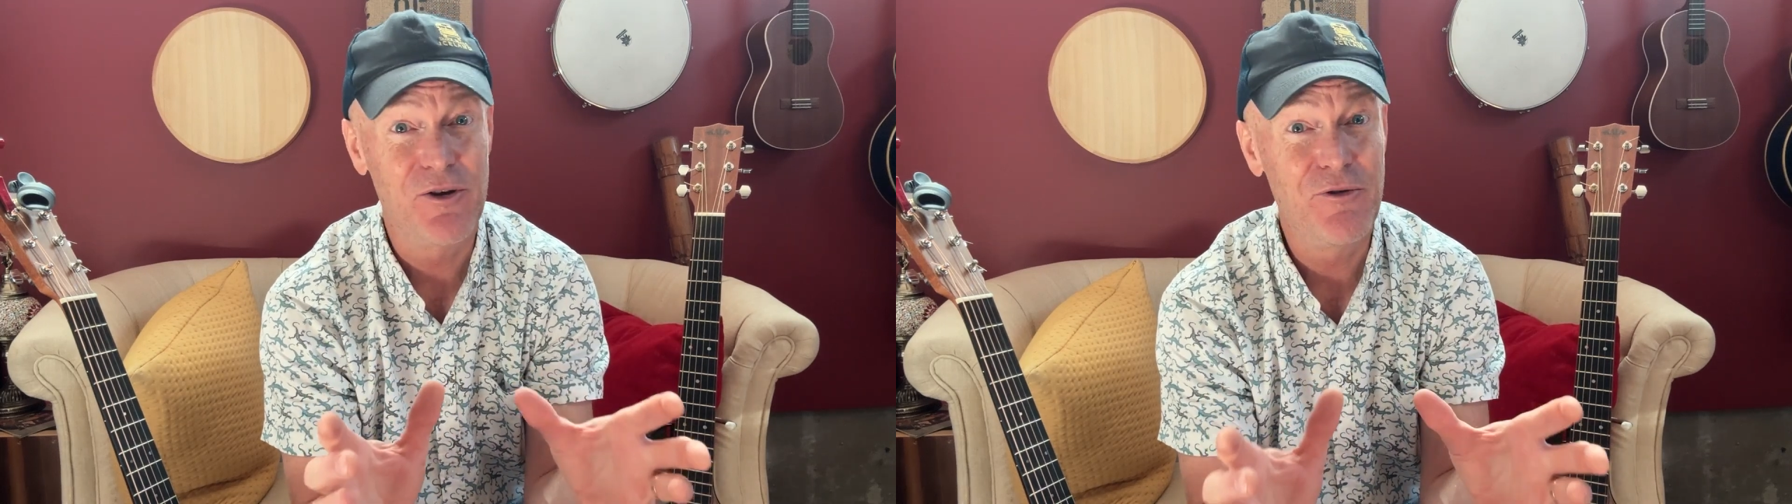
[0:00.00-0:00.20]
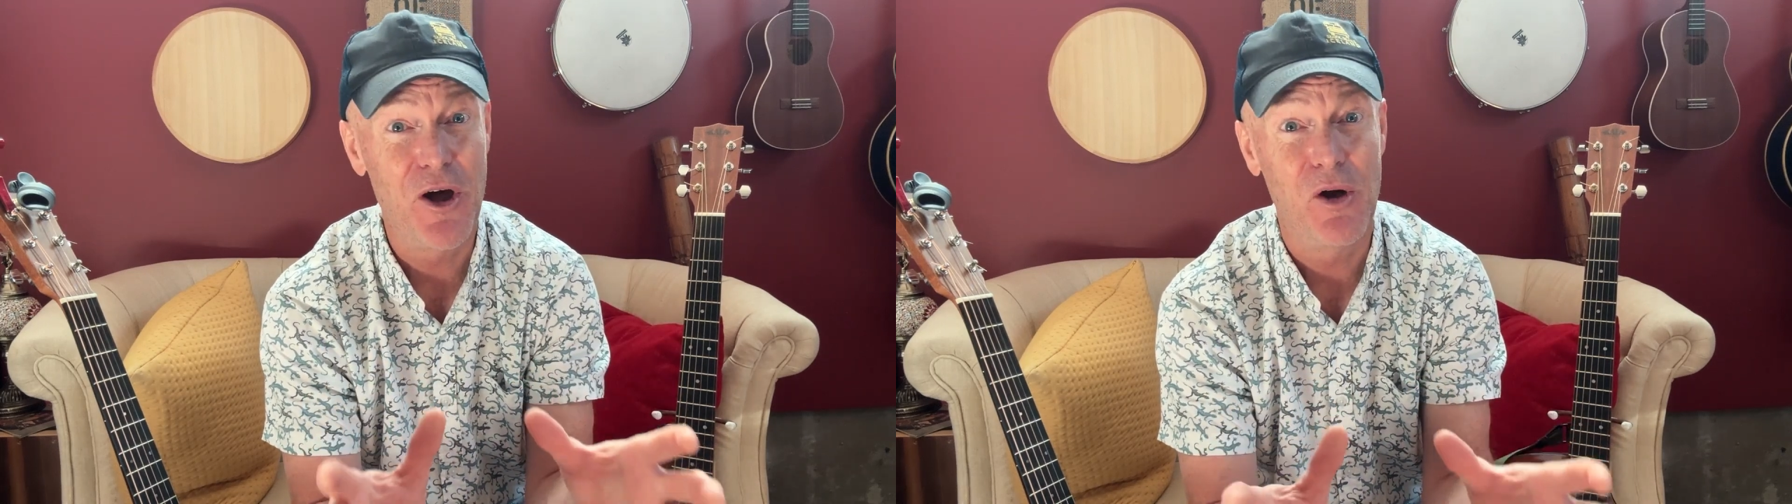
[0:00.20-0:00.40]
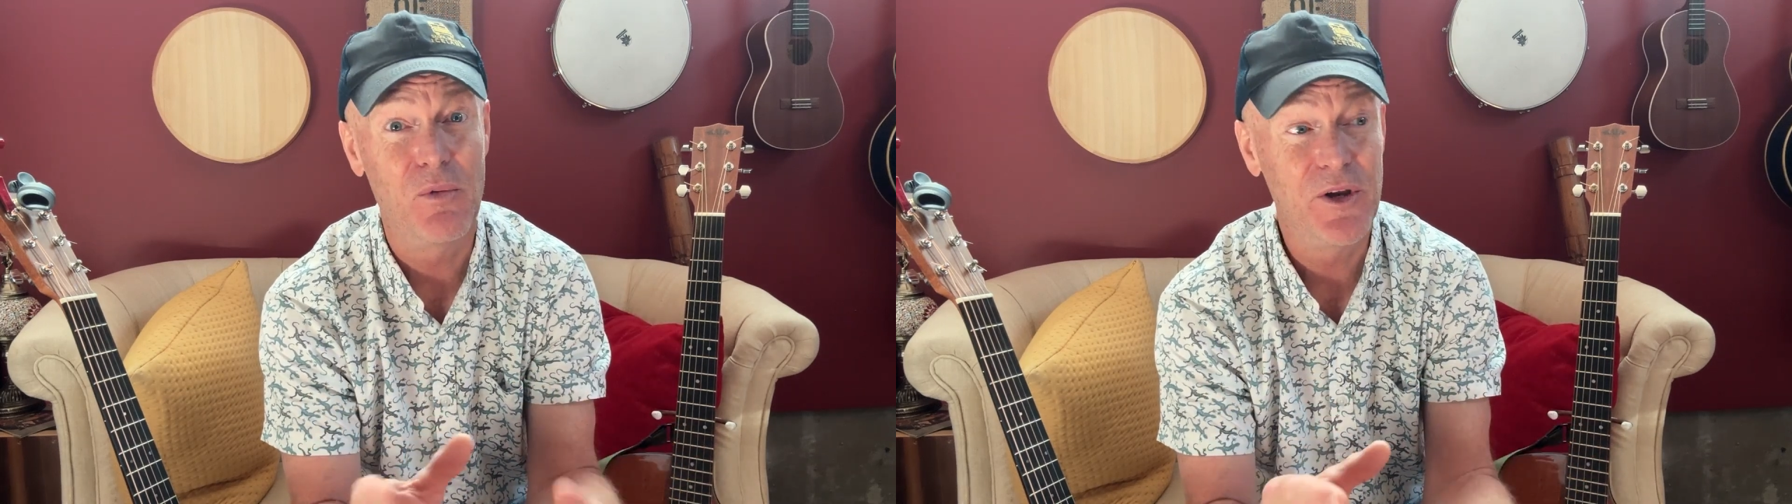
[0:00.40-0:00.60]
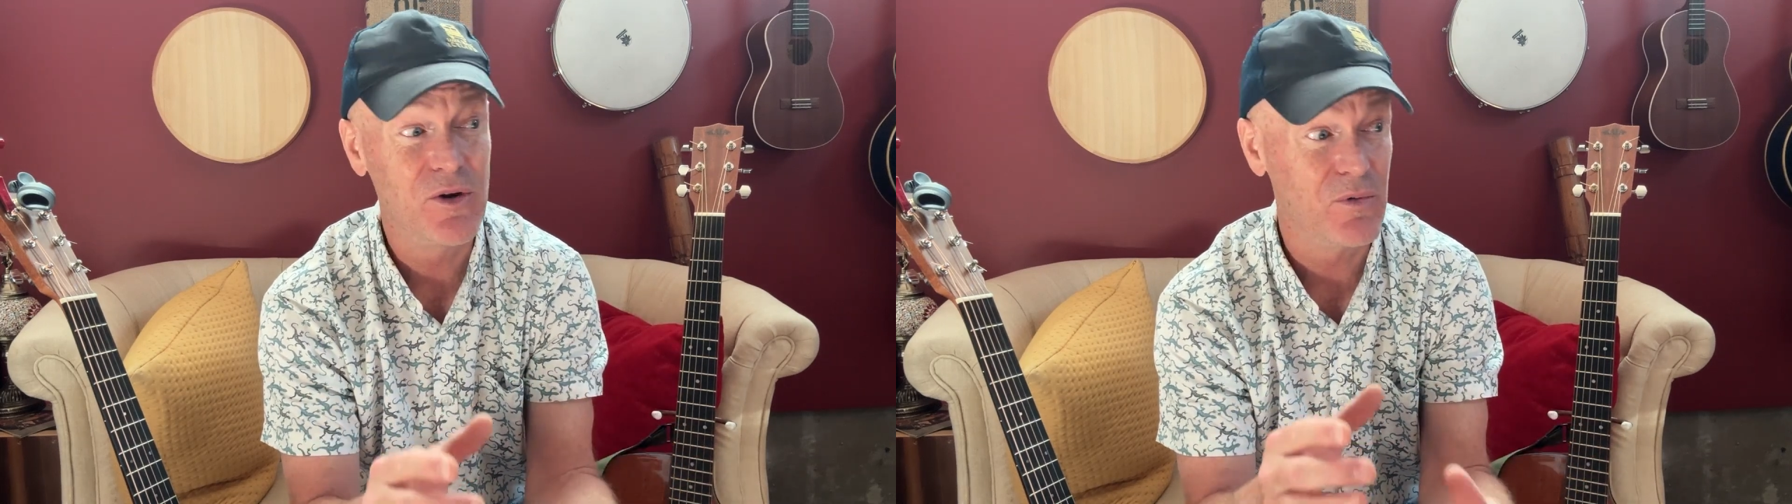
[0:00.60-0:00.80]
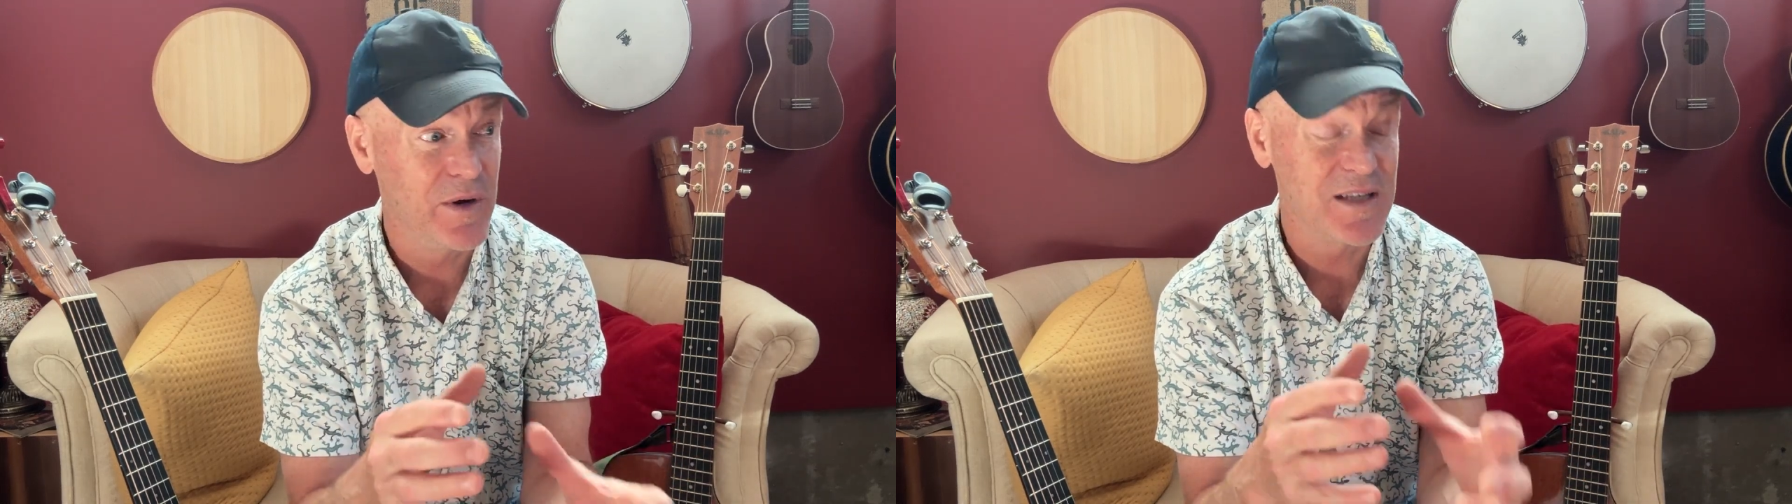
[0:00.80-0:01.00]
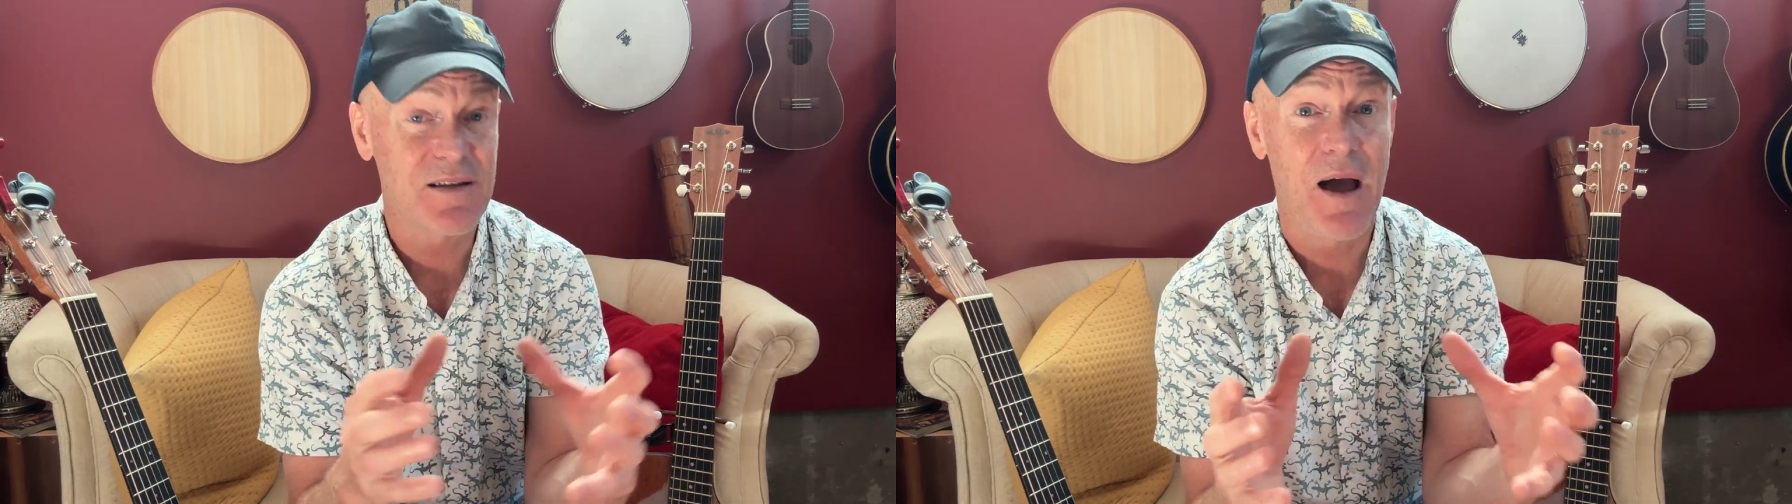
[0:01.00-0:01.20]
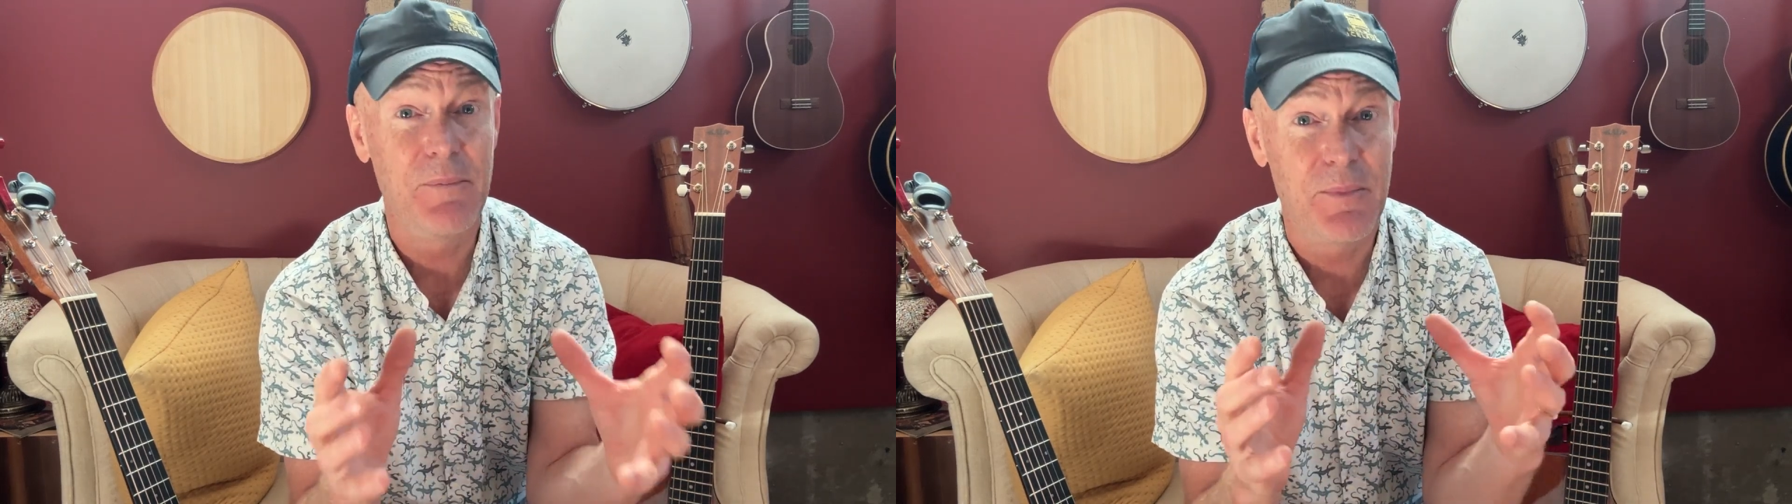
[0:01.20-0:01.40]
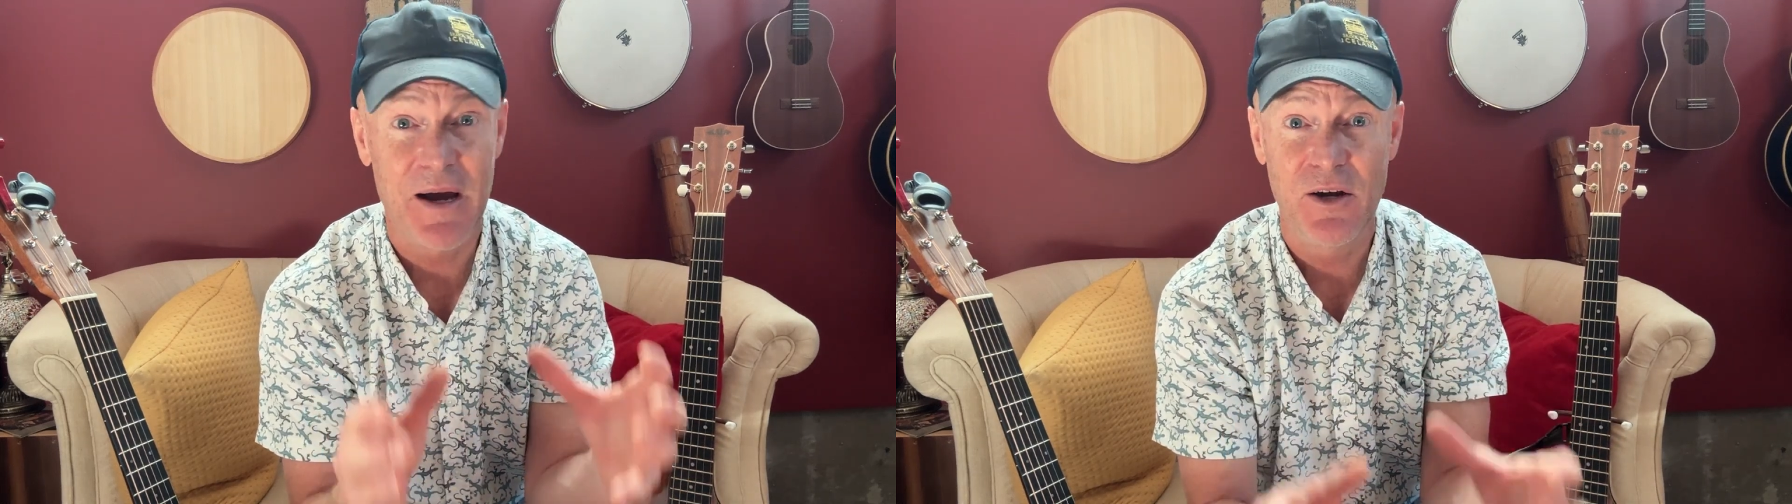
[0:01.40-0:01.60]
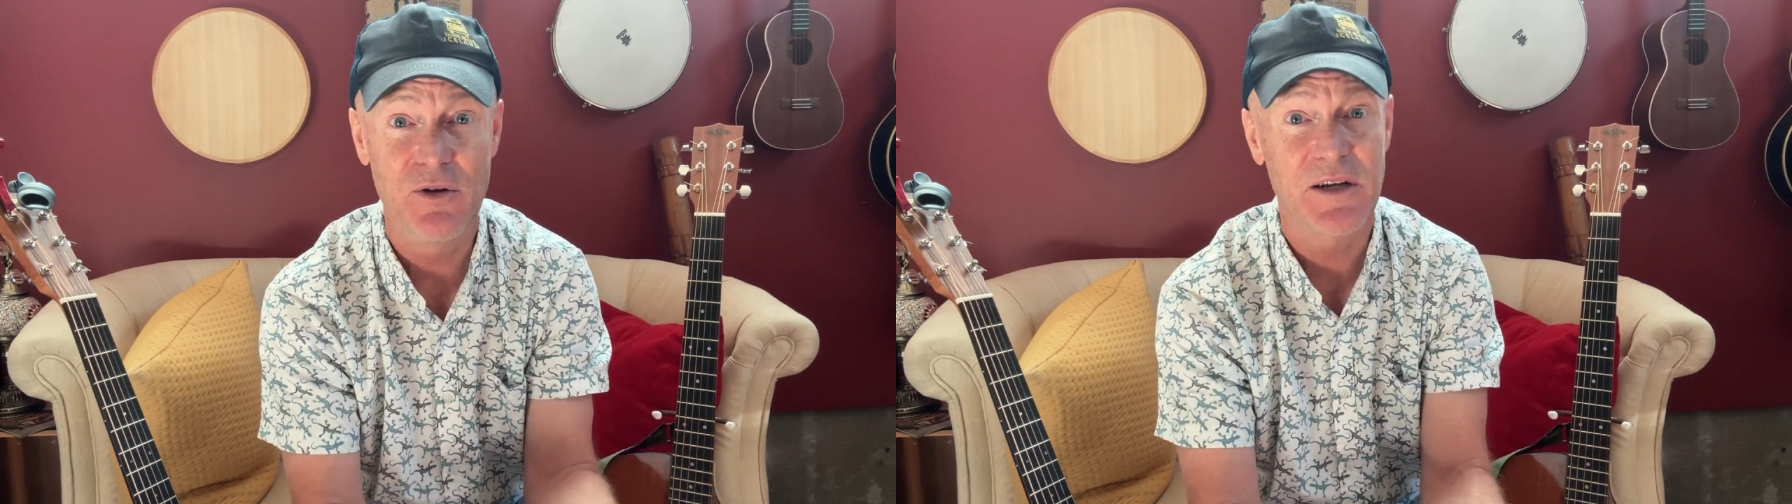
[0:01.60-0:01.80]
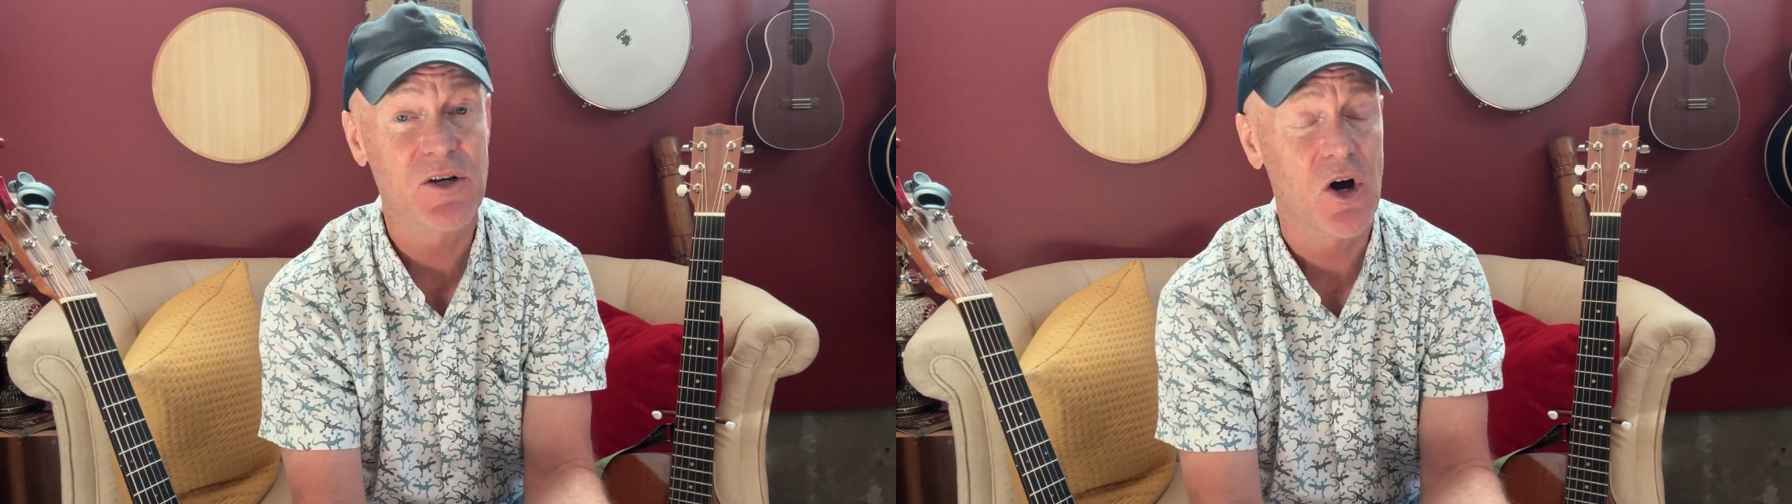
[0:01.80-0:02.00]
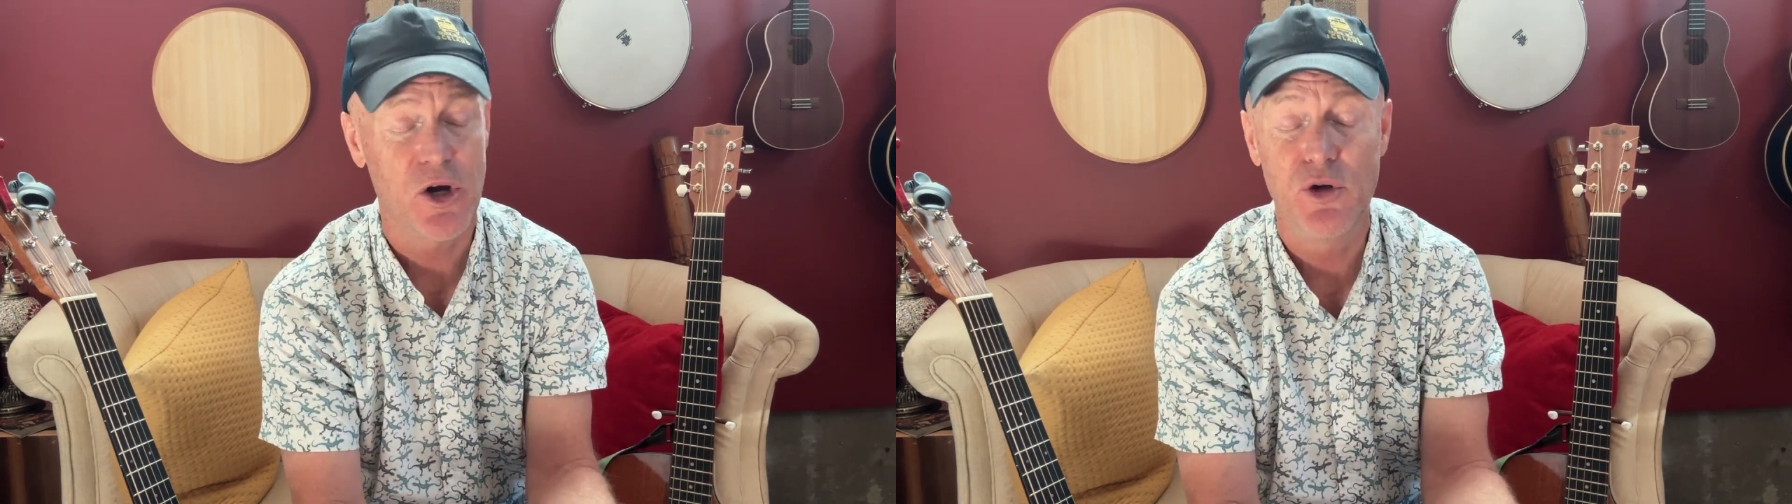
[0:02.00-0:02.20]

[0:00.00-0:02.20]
you know when it's time to buy a new guitar,